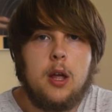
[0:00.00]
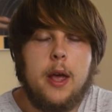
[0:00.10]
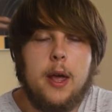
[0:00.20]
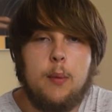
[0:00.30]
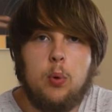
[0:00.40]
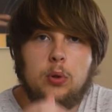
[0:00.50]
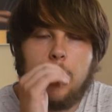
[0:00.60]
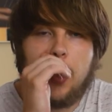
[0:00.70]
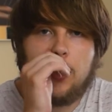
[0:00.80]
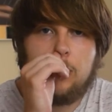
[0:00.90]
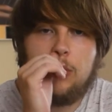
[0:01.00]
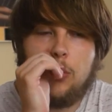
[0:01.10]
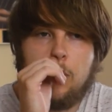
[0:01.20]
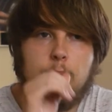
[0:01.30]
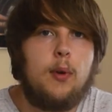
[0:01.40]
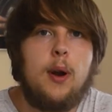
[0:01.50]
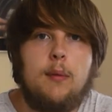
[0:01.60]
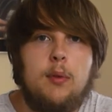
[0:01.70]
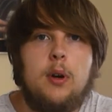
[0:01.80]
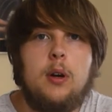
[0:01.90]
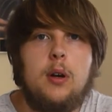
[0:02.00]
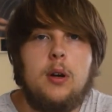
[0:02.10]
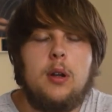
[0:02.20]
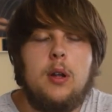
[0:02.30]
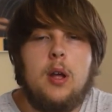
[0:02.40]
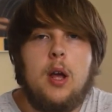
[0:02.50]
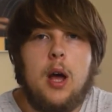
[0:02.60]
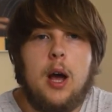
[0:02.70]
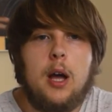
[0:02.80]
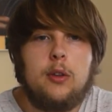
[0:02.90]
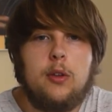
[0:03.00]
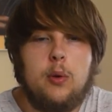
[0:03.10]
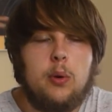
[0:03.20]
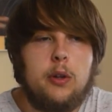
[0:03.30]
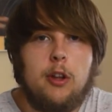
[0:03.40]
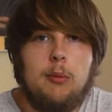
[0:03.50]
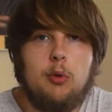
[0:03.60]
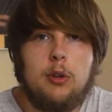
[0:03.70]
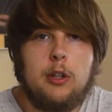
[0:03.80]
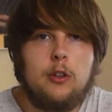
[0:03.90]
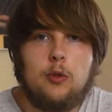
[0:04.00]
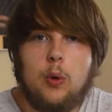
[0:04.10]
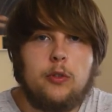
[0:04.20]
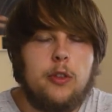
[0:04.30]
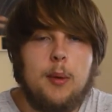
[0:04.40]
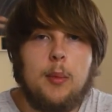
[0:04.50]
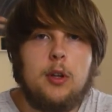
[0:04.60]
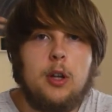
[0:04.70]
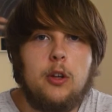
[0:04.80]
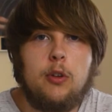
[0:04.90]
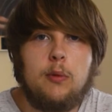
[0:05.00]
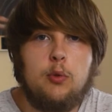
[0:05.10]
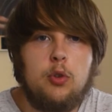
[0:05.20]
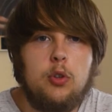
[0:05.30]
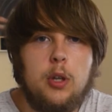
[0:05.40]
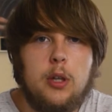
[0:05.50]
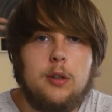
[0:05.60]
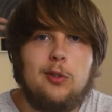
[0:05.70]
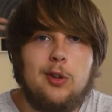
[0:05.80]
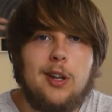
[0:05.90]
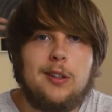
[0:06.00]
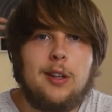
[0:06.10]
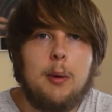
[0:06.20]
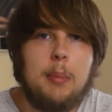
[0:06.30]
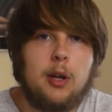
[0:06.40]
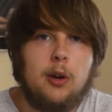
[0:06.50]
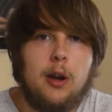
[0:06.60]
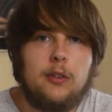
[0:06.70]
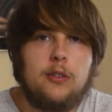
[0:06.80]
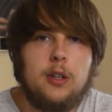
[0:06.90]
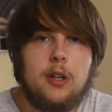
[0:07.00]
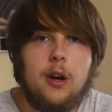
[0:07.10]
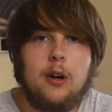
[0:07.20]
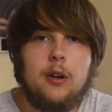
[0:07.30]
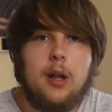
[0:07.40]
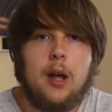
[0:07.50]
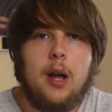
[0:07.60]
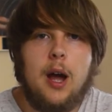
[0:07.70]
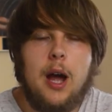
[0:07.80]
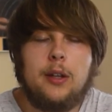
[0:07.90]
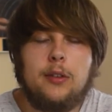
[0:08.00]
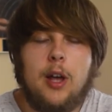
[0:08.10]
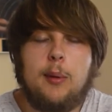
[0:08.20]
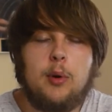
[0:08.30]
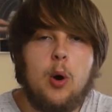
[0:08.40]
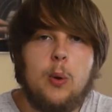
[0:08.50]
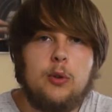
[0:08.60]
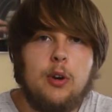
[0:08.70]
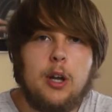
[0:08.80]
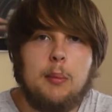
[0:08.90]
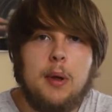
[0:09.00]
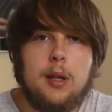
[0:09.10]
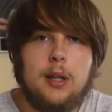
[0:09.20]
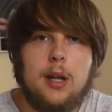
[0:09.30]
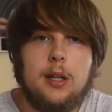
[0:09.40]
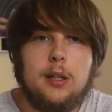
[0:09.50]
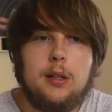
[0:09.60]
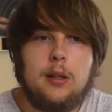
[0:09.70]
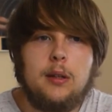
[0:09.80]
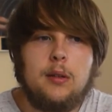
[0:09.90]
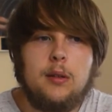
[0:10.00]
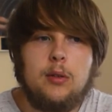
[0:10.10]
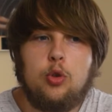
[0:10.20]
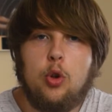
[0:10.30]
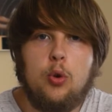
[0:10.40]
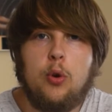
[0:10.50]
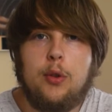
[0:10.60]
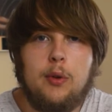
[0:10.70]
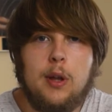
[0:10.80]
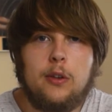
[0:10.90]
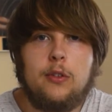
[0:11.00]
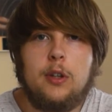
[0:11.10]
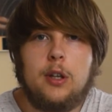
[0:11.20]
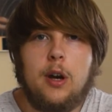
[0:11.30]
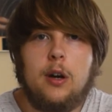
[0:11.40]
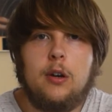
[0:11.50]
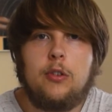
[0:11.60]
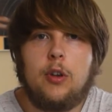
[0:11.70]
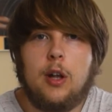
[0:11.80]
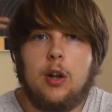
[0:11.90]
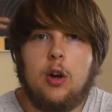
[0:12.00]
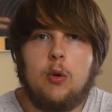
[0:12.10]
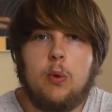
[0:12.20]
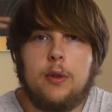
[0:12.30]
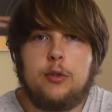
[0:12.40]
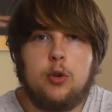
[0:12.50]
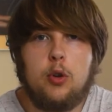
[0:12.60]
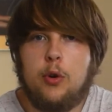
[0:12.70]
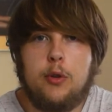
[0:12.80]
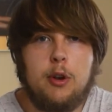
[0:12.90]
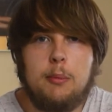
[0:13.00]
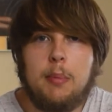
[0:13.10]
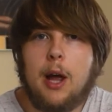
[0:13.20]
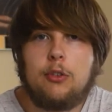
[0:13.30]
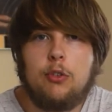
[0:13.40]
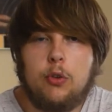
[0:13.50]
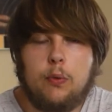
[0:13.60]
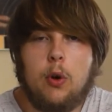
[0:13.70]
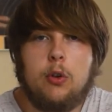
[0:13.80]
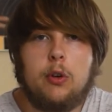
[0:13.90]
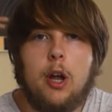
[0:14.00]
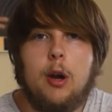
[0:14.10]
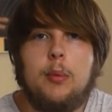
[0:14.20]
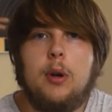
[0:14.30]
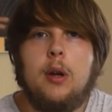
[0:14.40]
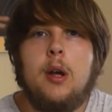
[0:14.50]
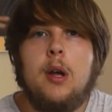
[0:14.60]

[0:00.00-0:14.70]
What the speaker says: It will last you forever, and the only time you'll need to switch them out is if you need to get a bigger SD card. And I would always recommend getting 2 or 3 SD cards along with 2 or 3 batteries for your camera,